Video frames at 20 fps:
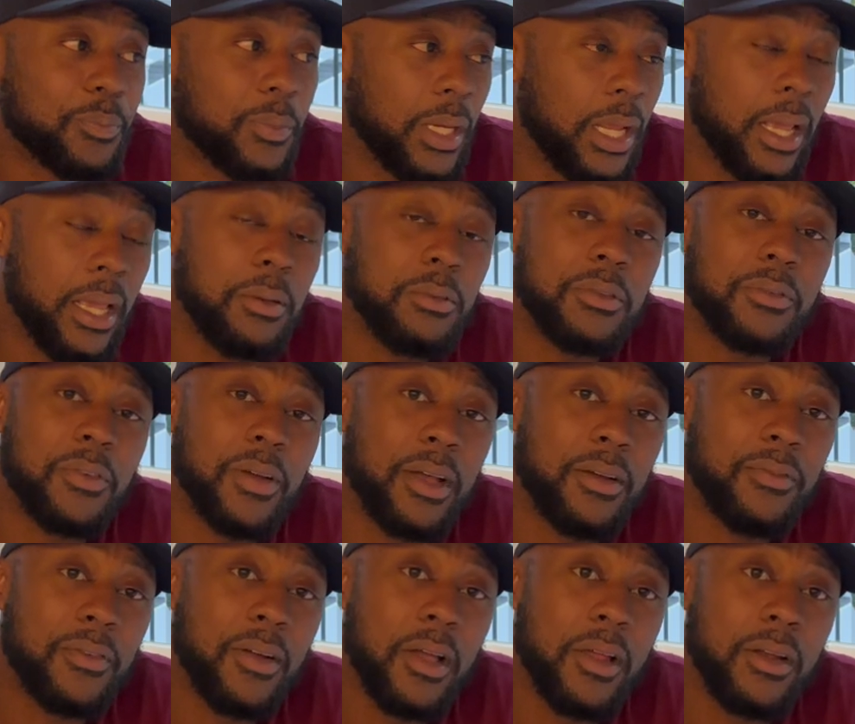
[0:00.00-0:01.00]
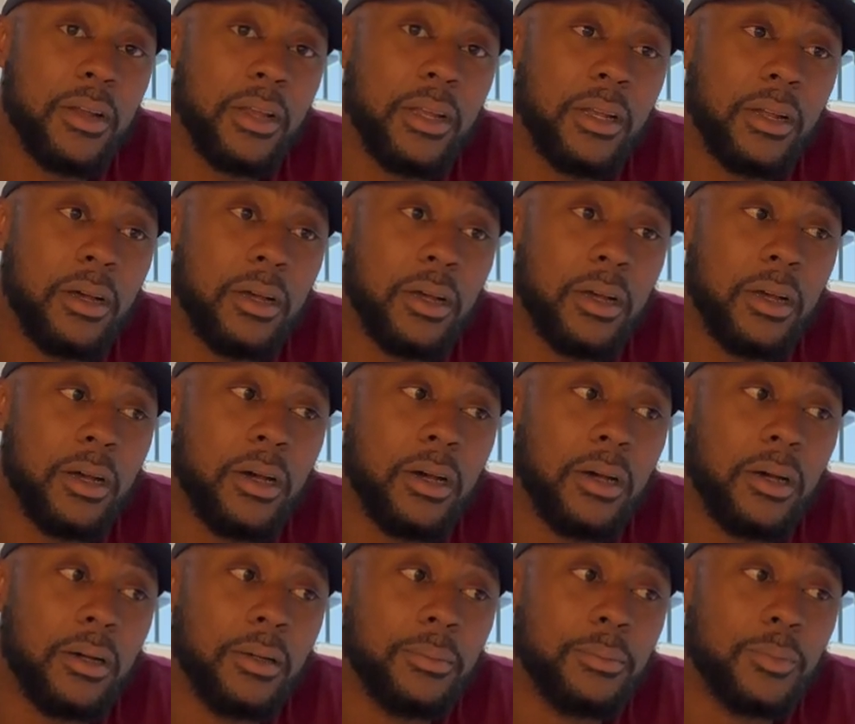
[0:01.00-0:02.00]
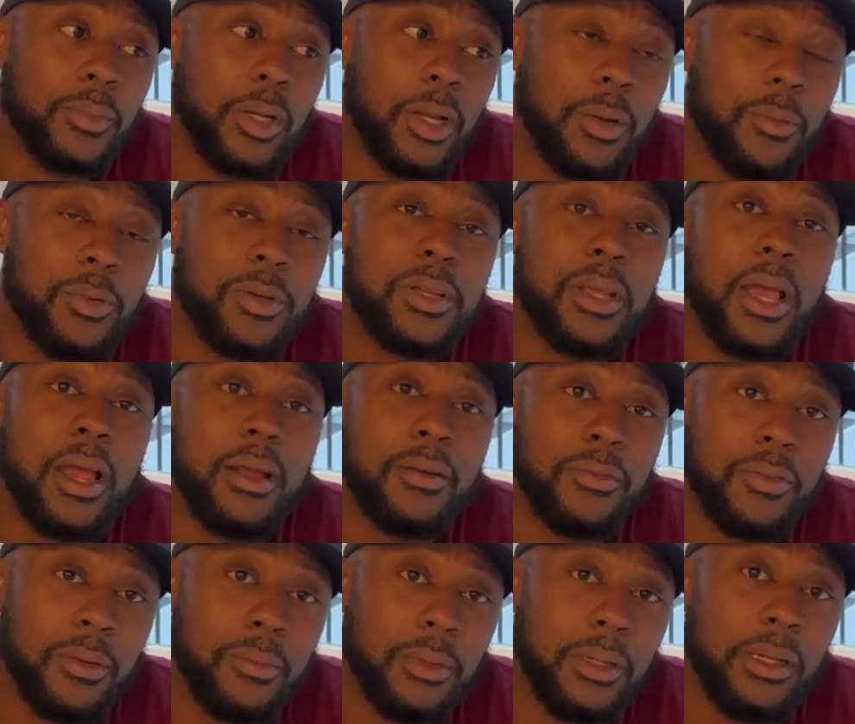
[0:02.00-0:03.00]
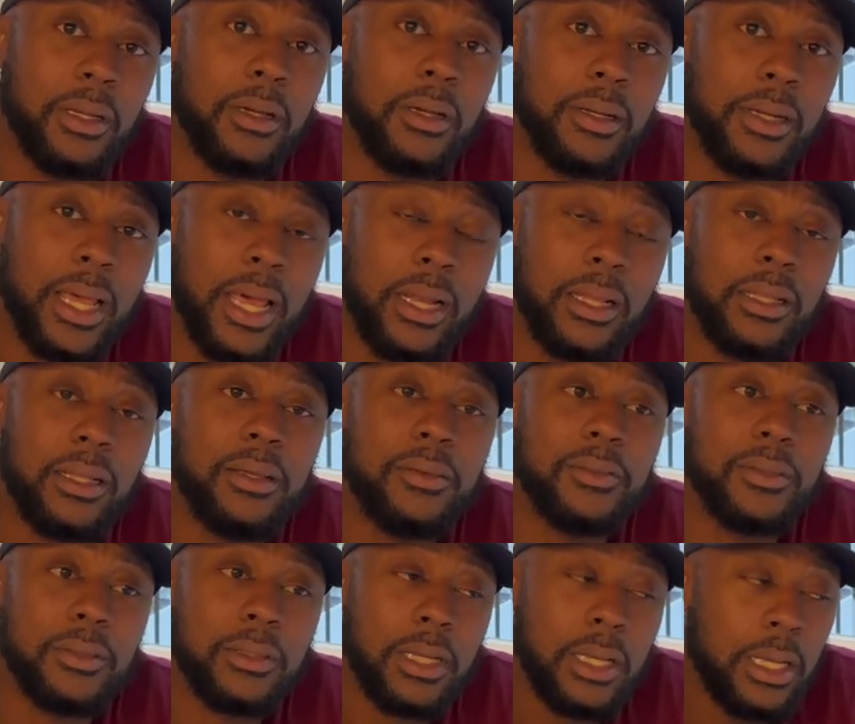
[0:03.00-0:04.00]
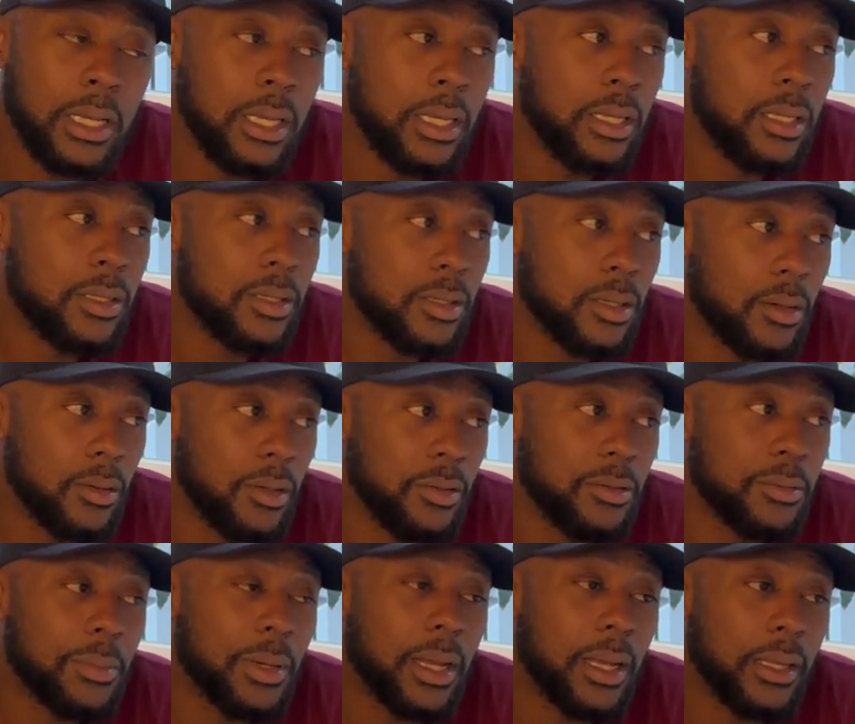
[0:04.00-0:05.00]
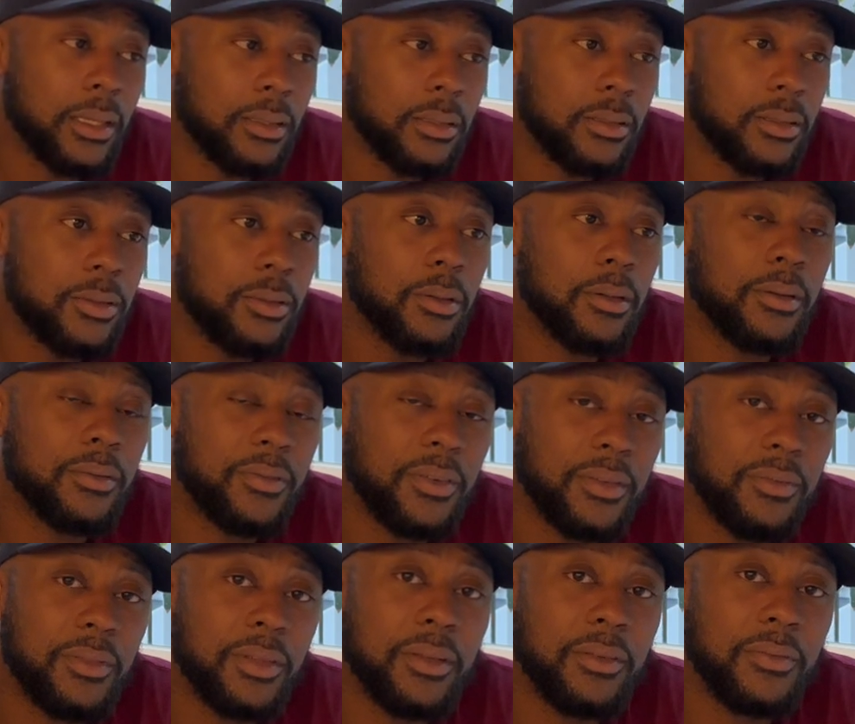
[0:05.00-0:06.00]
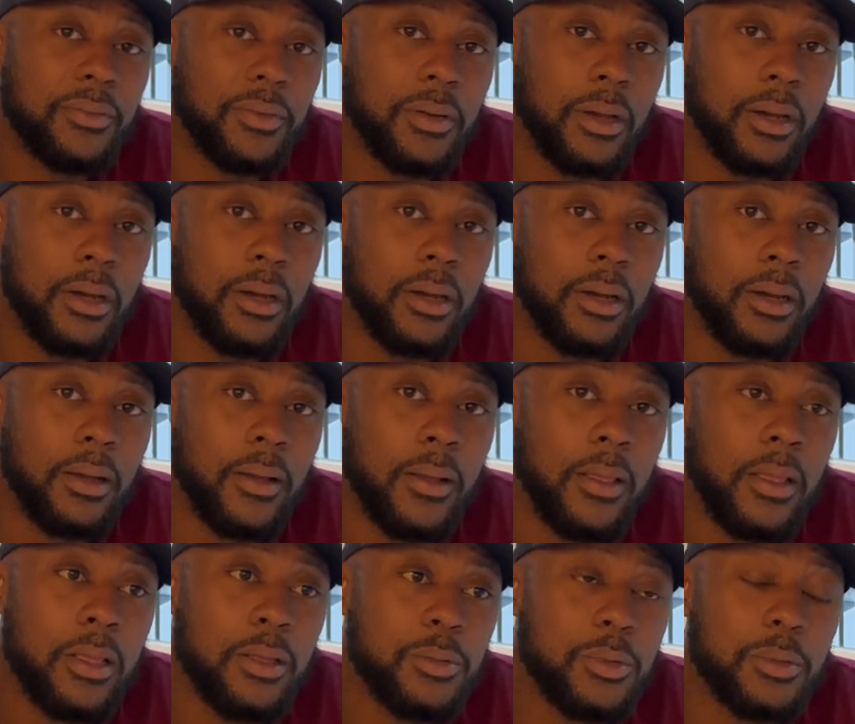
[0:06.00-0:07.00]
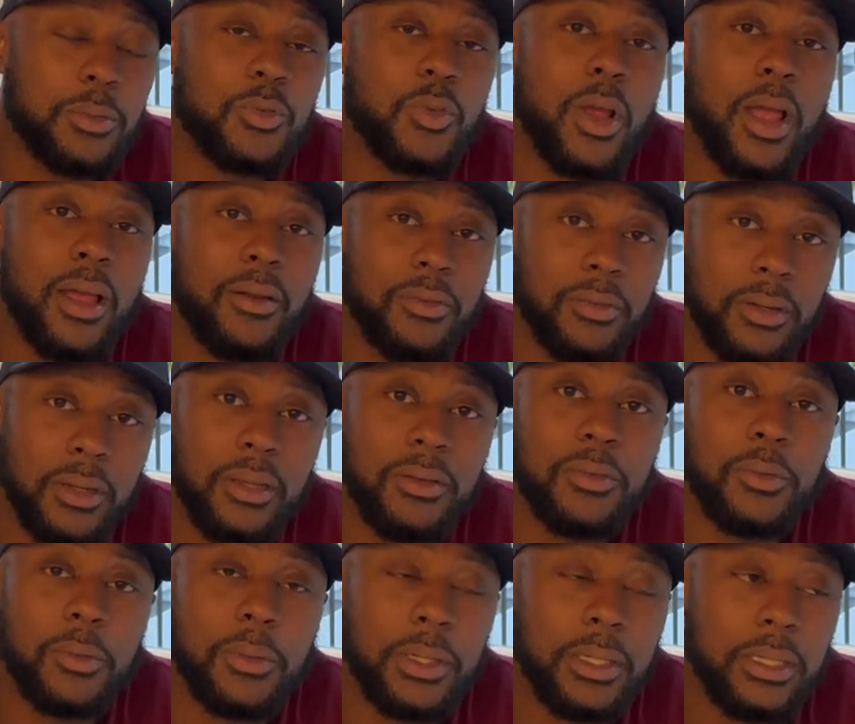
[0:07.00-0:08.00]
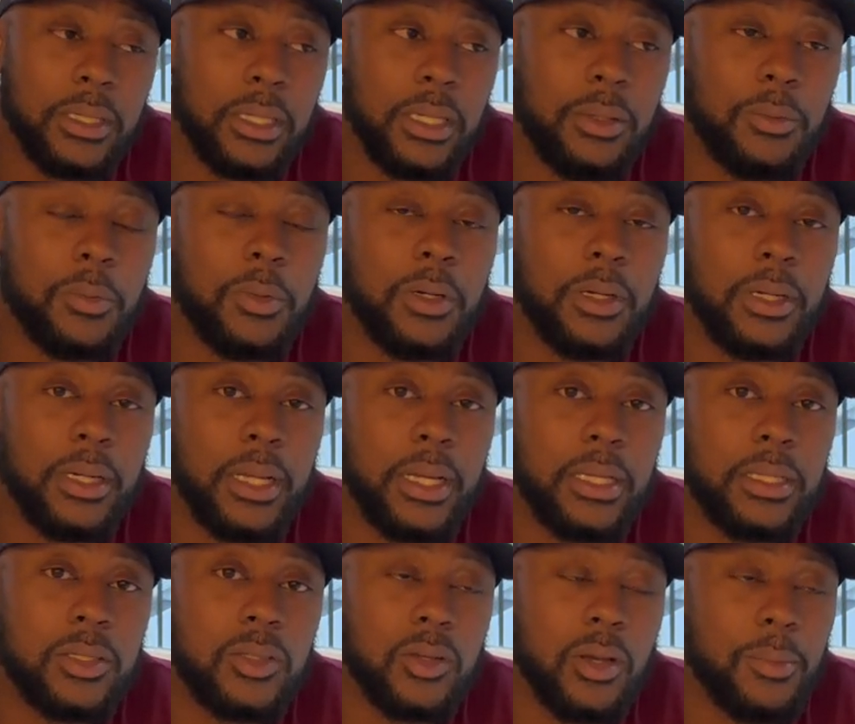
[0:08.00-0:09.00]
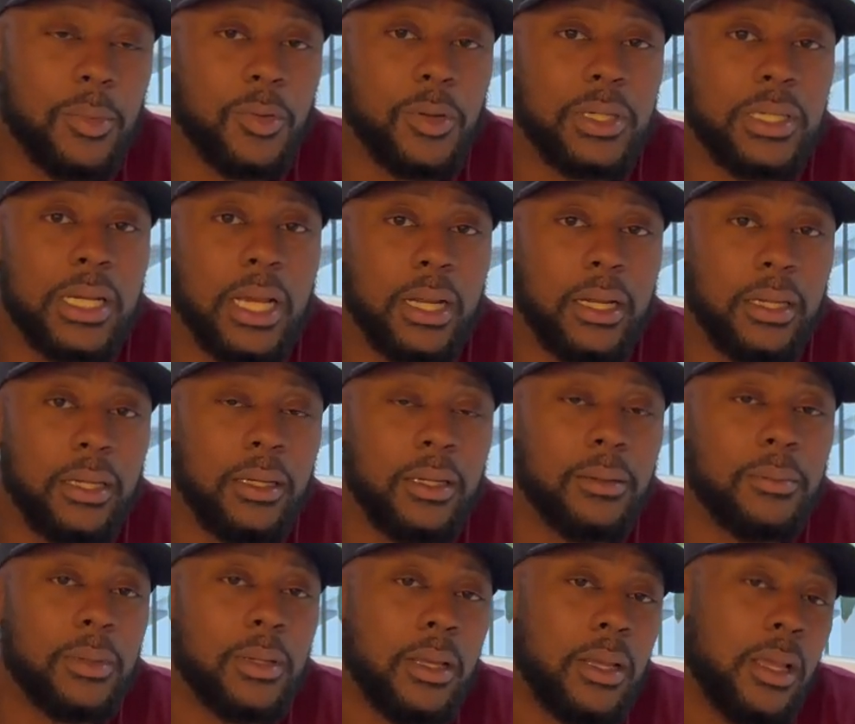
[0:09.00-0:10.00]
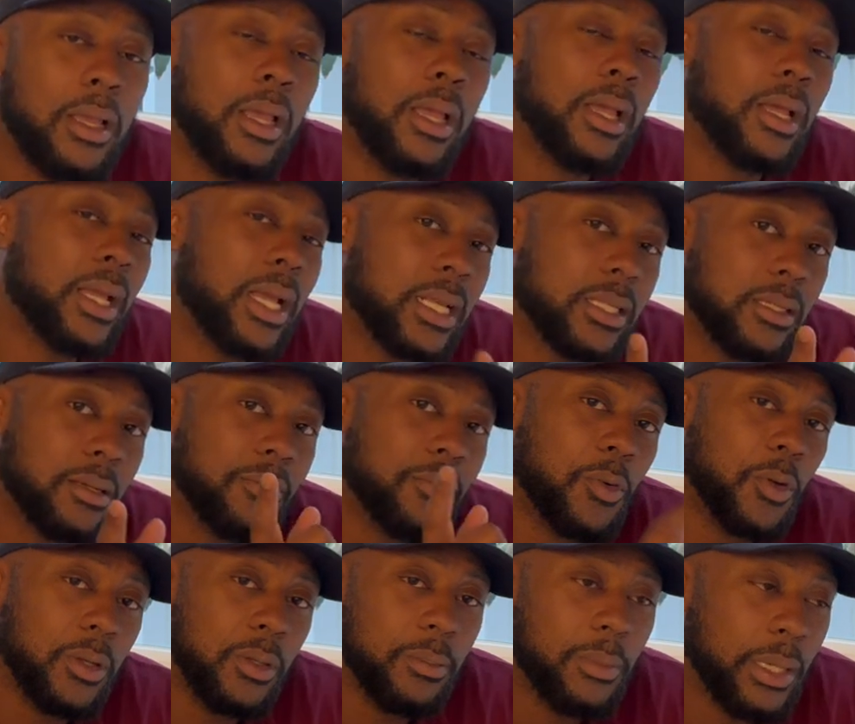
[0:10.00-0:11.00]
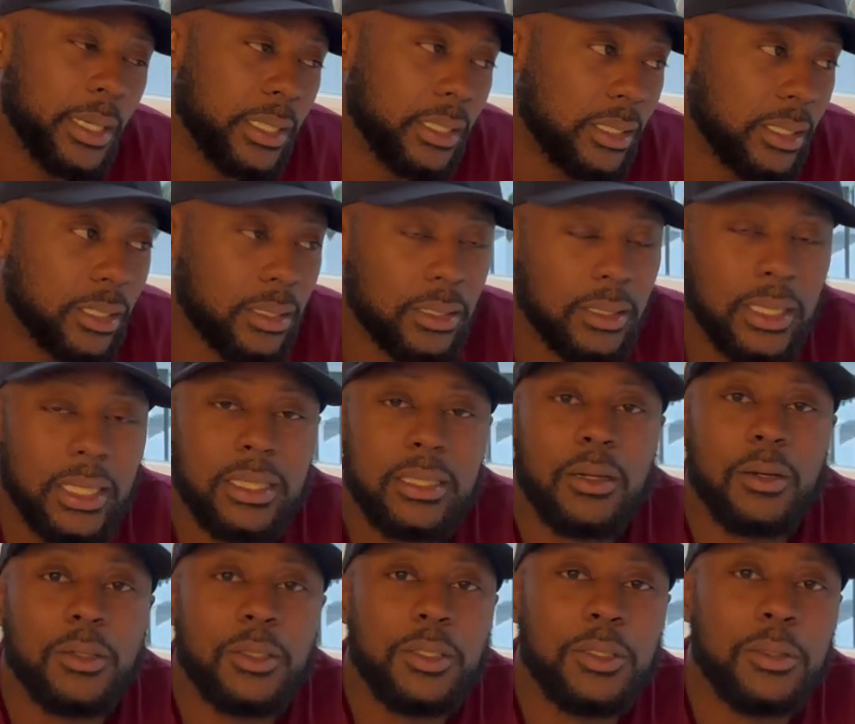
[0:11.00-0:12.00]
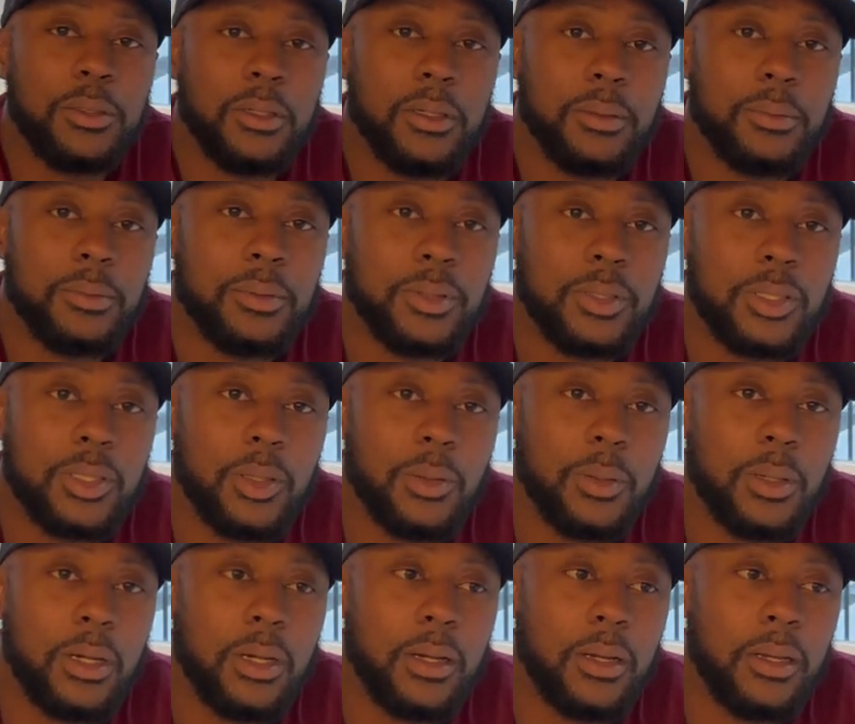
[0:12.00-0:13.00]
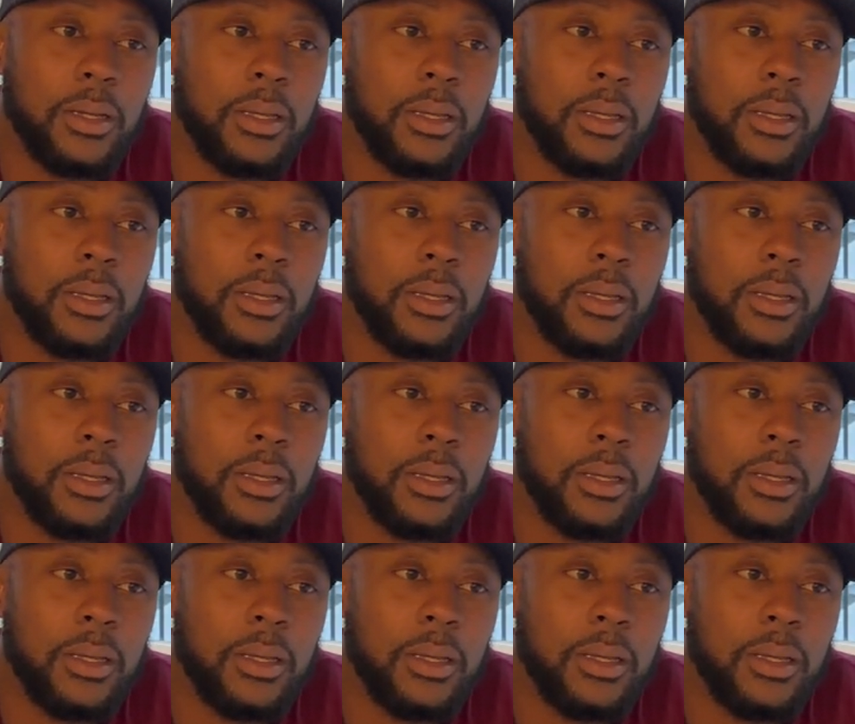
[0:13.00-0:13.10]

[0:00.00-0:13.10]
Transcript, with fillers: yeah, he was a firefighter and, uh, uh, and retired from the 9-11. Uh, so he was my 250th subscriber giveaway. He won that. So I'm gonna reach out to him got something for you, man, just because I talked you up. So uh,